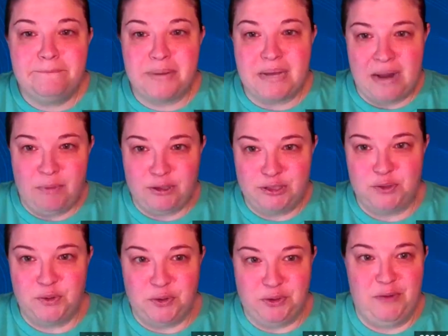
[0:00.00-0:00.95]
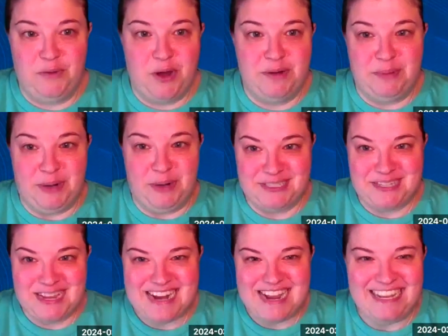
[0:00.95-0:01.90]
but I'm also only one
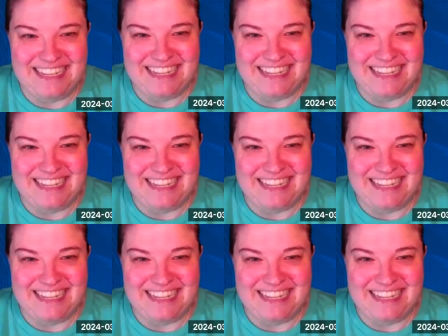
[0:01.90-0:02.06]
person.